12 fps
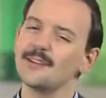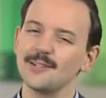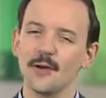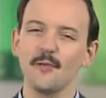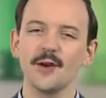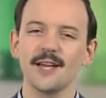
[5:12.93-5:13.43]

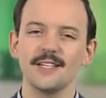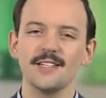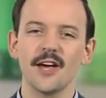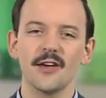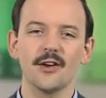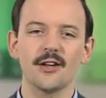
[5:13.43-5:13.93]
Don't forget to
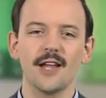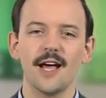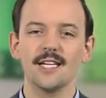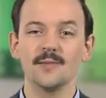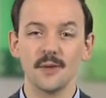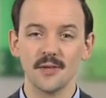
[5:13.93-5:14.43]
tell your
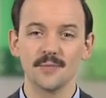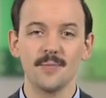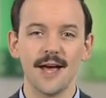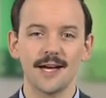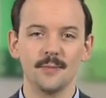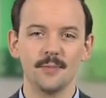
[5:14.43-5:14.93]
clients about this
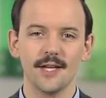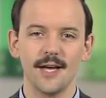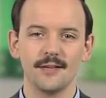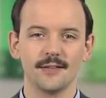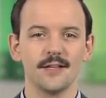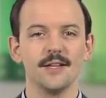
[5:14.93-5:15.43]
backup
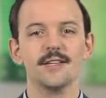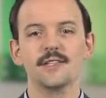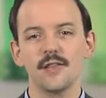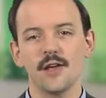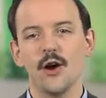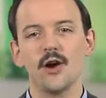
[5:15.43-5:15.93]
plan
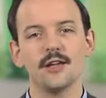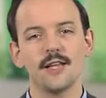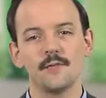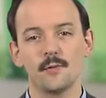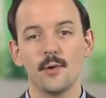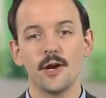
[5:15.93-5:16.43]
so they aren't
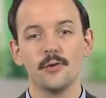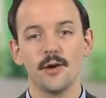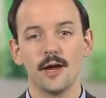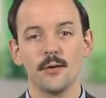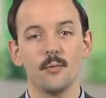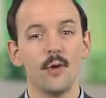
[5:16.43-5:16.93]
left
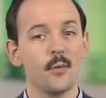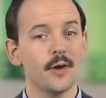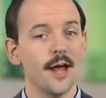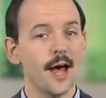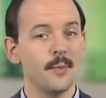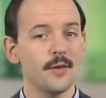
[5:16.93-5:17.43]
wondering what would
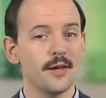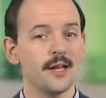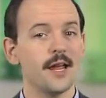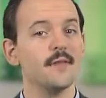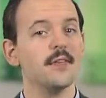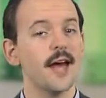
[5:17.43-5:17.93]
happen
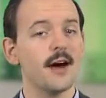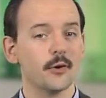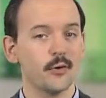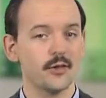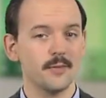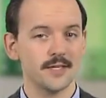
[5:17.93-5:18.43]
if the
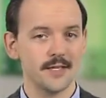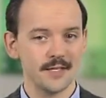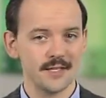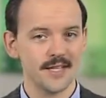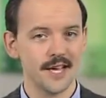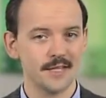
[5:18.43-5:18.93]
algorithm is
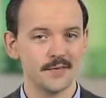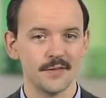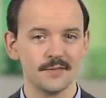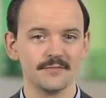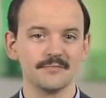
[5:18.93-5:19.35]
unsuccessful.